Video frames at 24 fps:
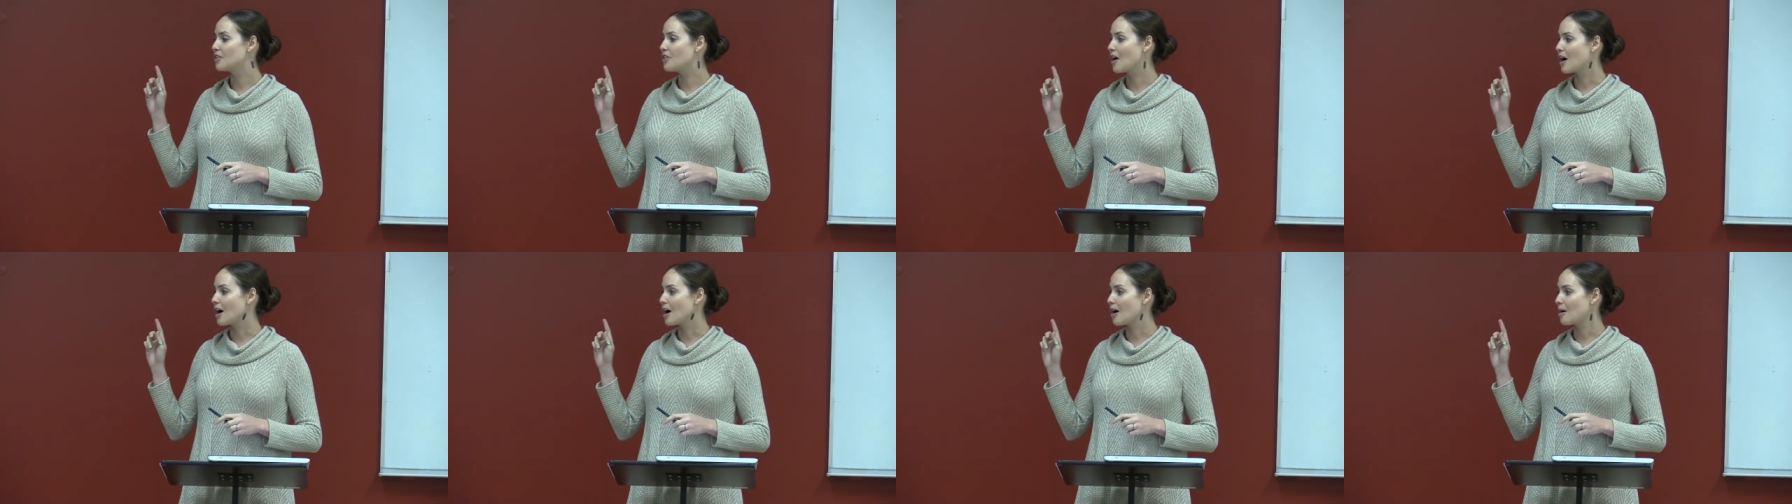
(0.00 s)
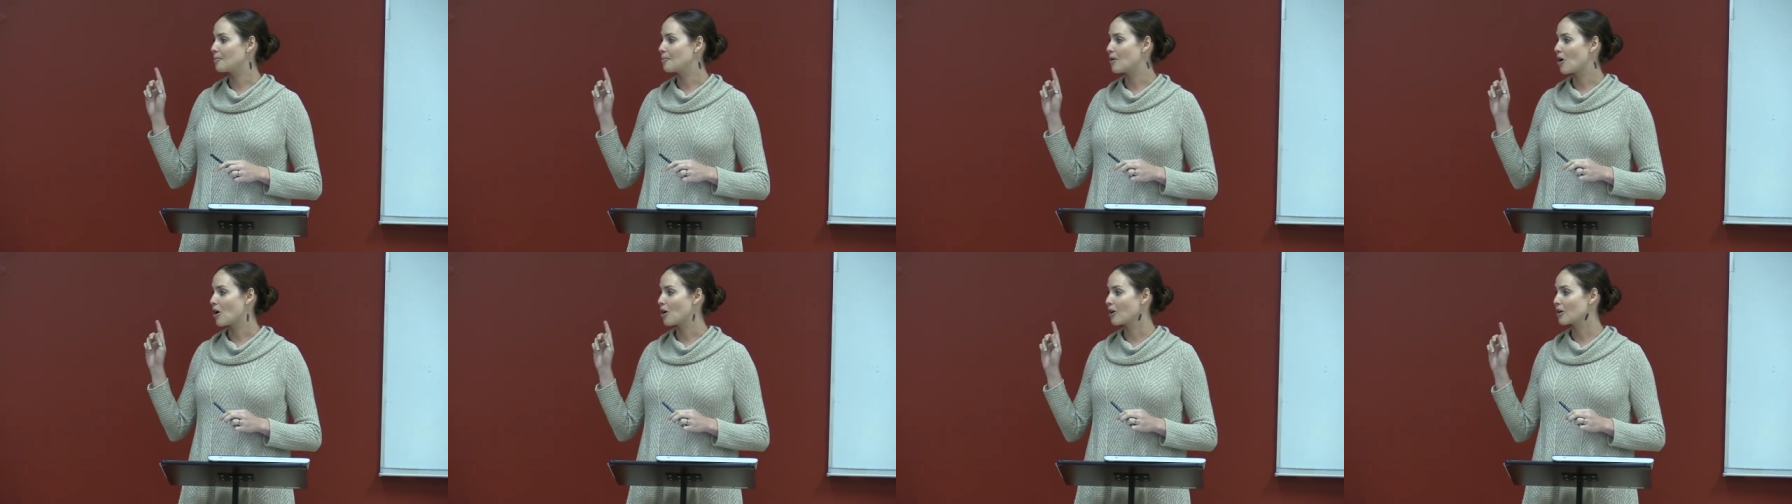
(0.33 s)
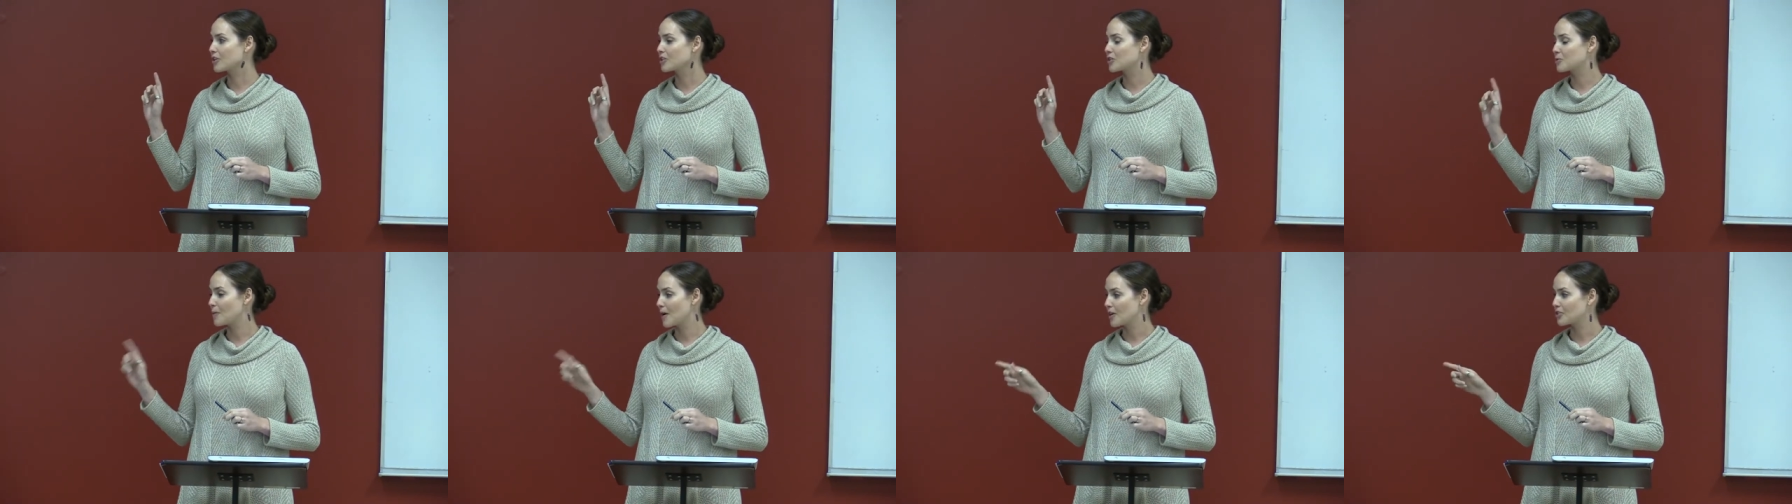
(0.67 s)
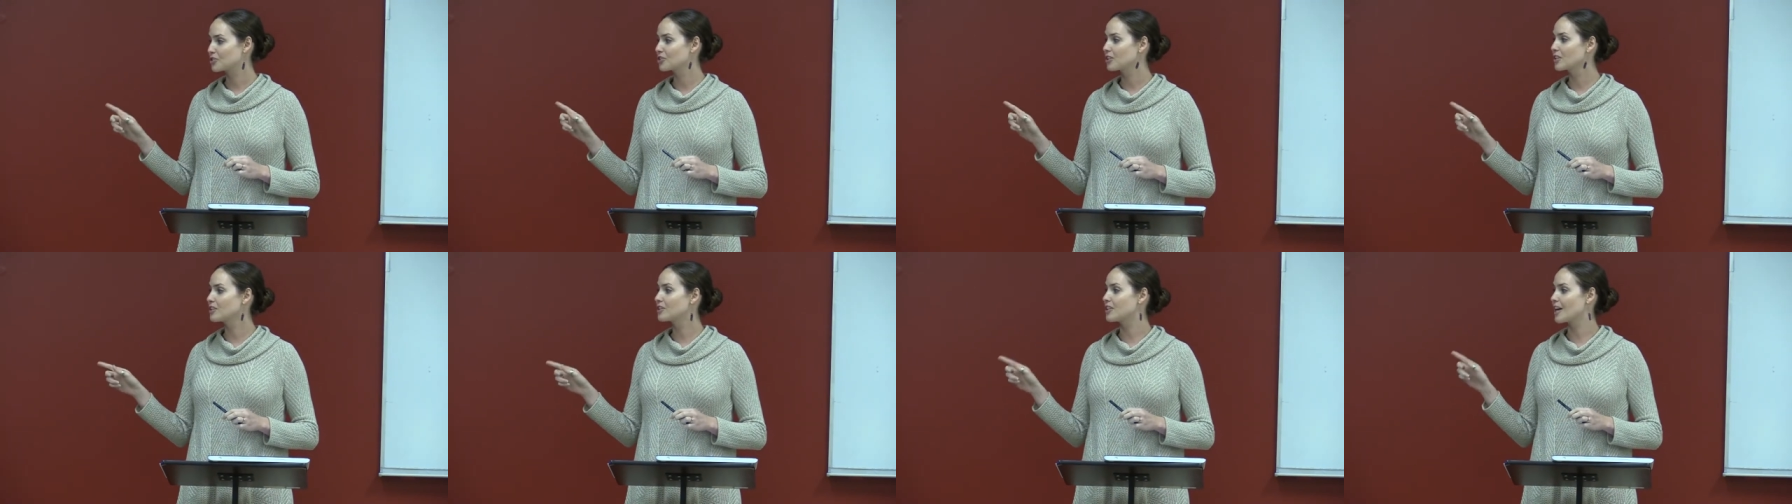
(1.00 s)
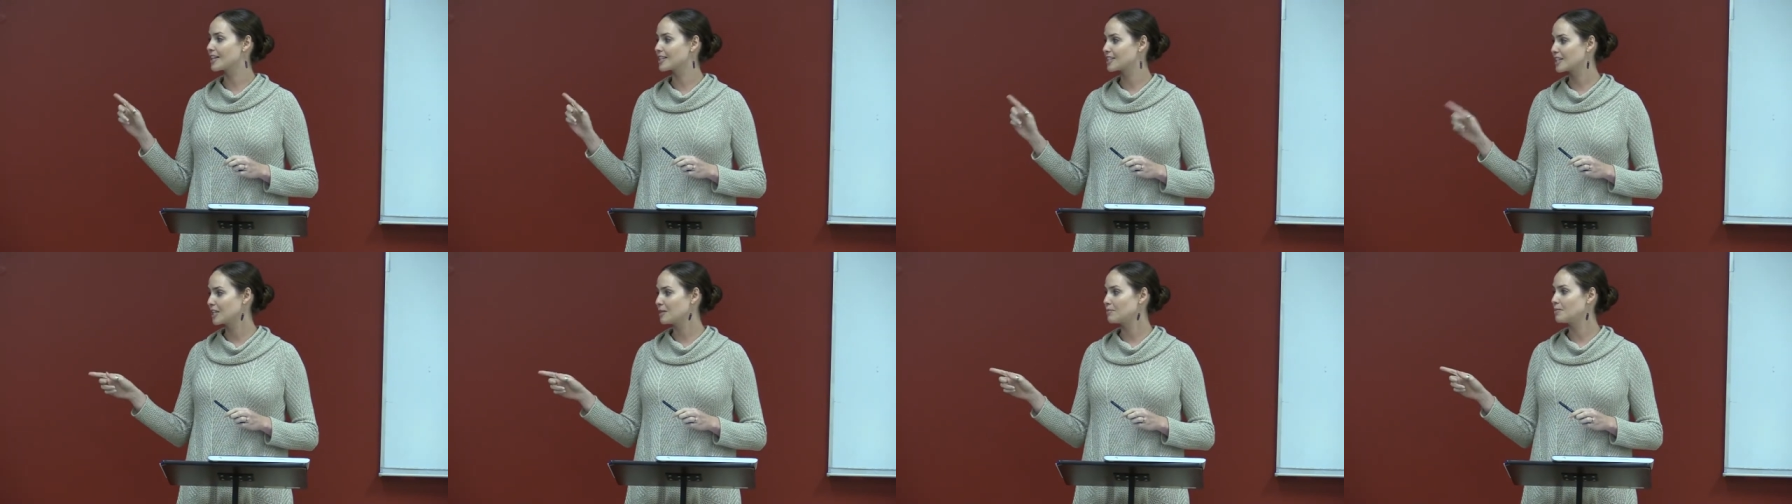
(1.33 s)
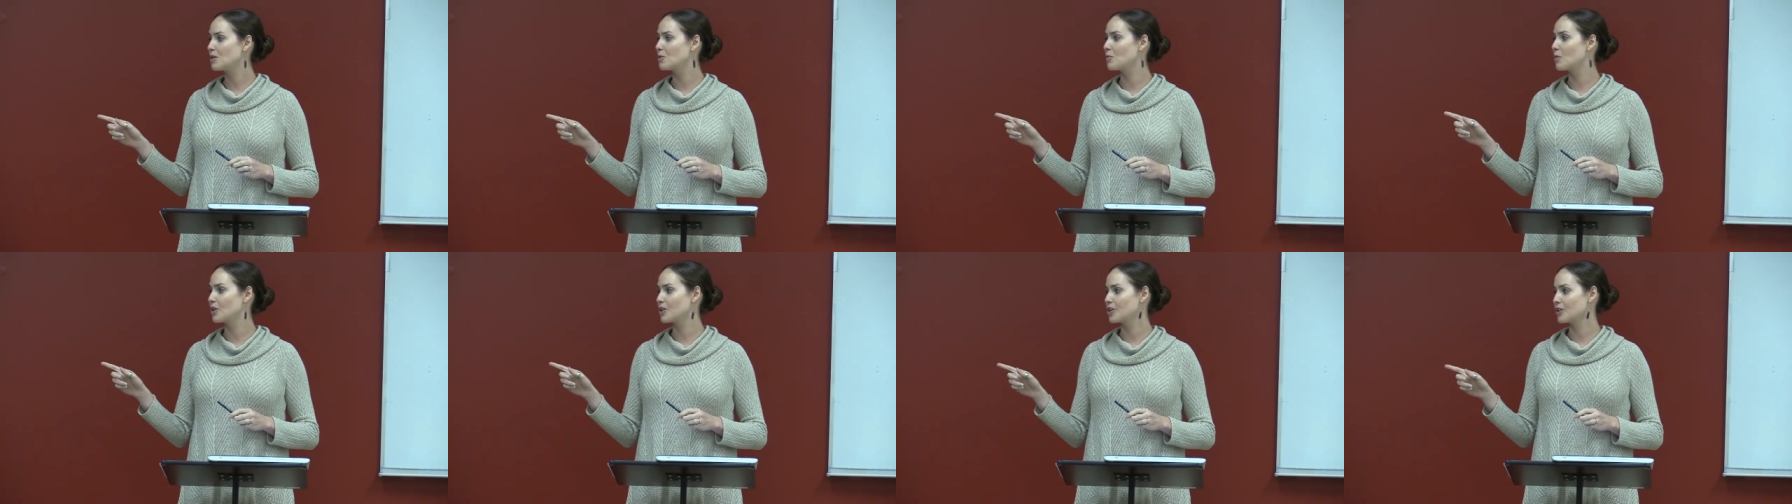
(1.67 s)
Um, are especially, that's going to
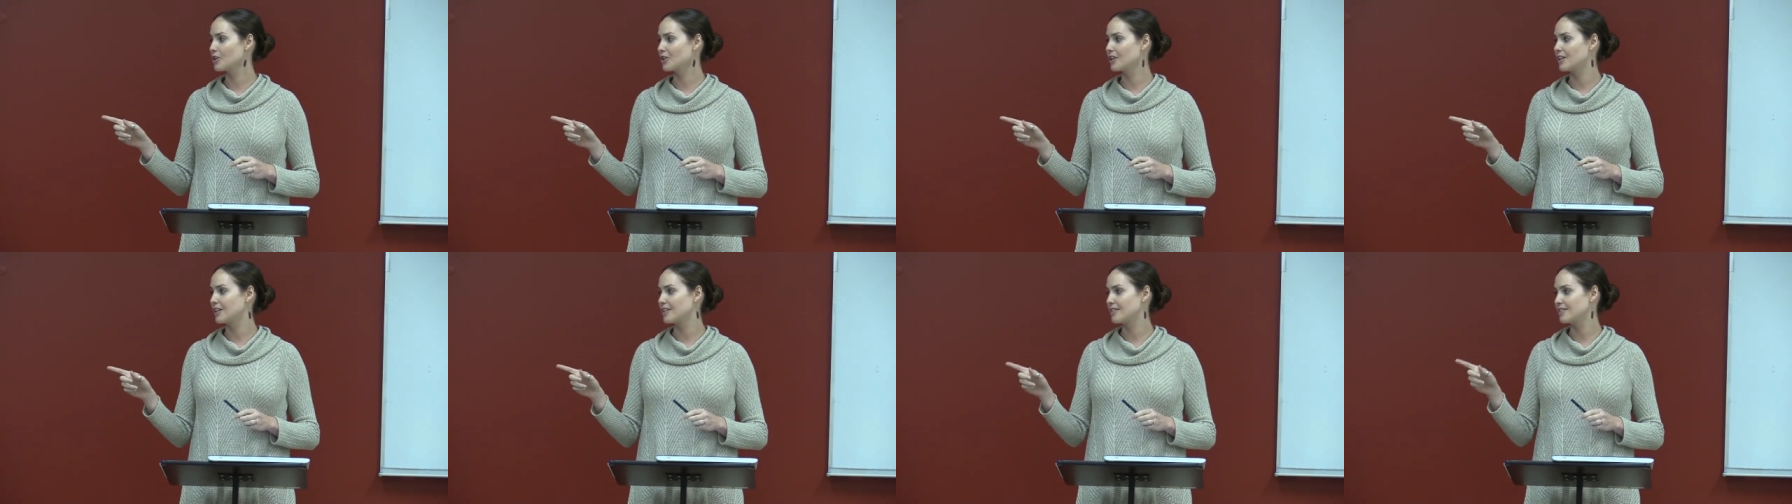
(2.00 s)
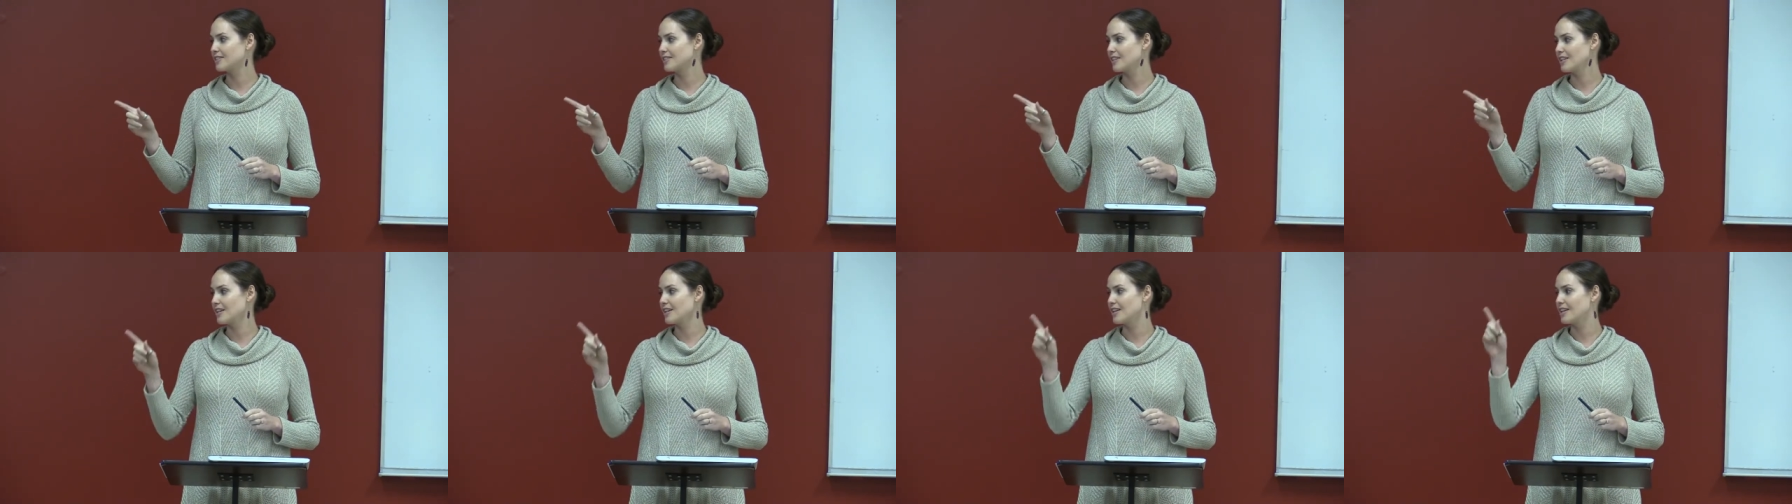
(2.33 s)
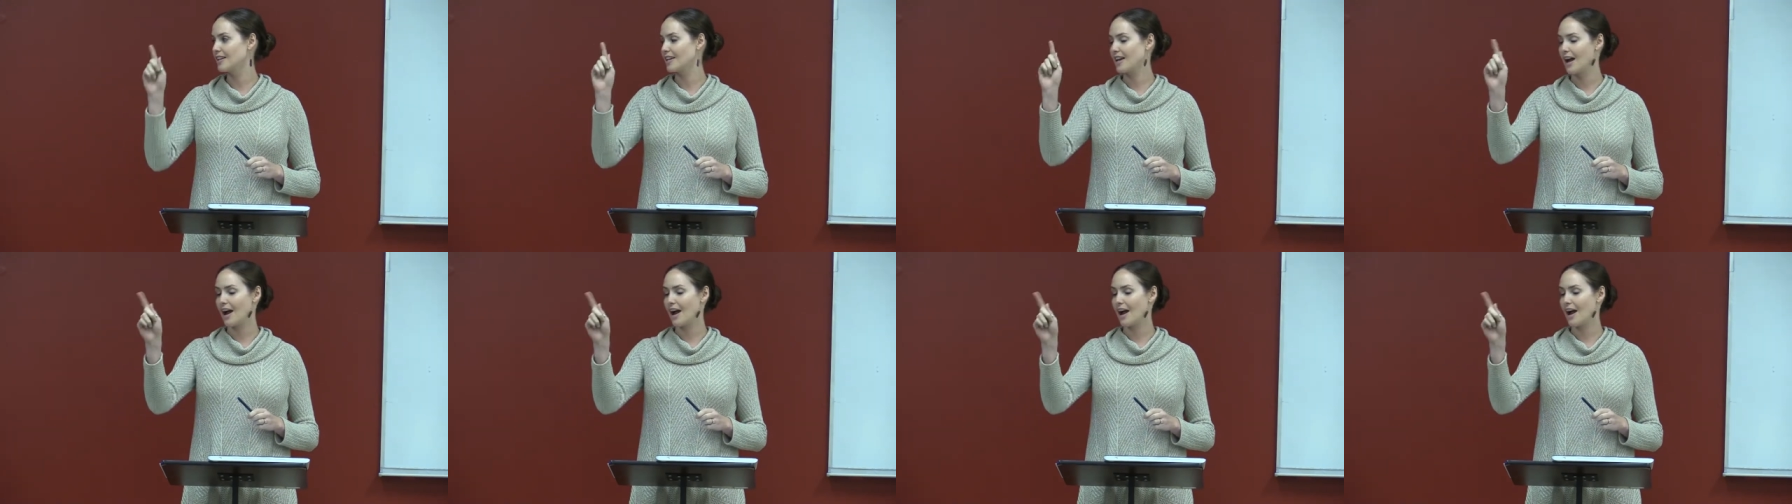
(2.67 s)
be where you're going to see you